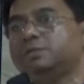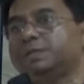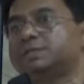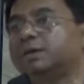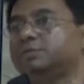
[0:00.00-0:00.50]

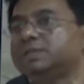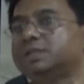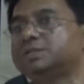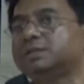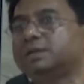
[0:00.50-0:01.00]
with
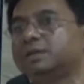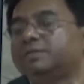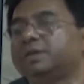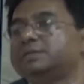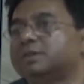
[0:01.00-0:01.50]
Southeast Asian
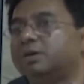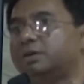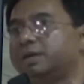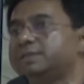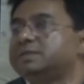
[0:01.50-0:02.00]
countries
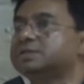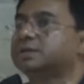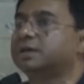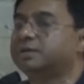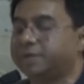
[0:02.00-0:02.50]
or East
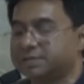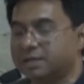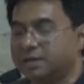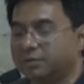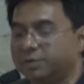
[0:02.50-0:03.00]
Asian countries,
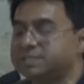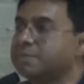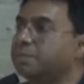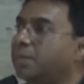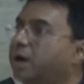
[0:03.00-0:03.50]
we
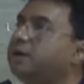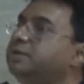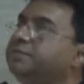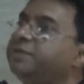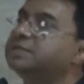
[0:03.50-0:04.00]
see marked
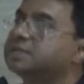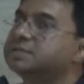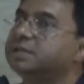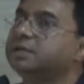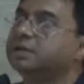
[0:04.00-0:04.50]

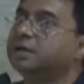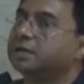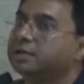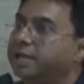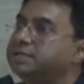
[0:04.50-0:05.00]
differences in
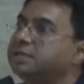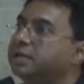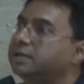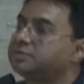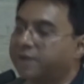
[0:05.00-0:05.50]
getting
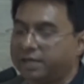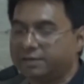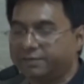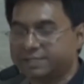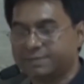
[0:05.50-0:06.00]
the trade
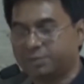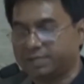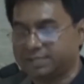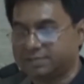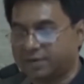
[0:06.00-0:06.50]
and investment
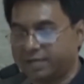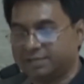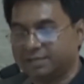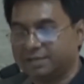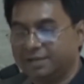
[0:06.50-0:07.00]
policies
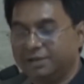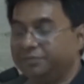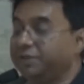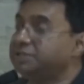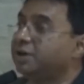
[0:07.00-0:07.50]
right.
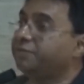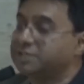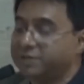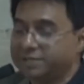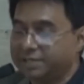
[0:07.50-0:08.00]
Future of
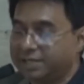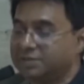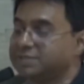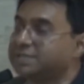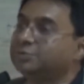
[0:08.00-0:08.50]
regional
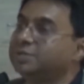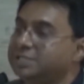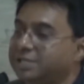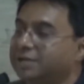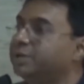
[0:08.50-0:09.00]
integration in South
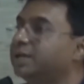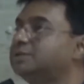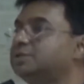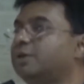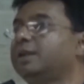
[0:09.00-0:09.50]
Asia, we
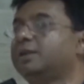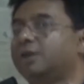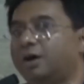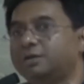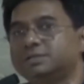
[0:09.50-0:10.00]
can talk a
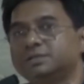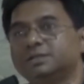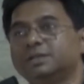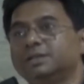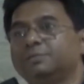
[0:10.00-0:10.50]
lot.
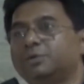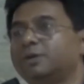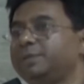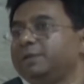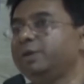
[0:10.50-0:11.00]

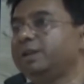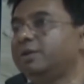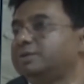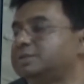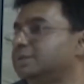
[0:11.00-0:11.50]
Probably will
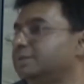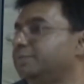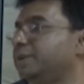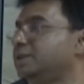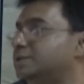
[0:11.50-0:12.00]
not
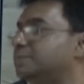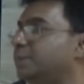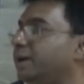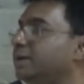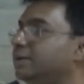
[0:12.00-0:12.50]
finish
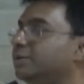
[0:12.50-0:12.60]
by,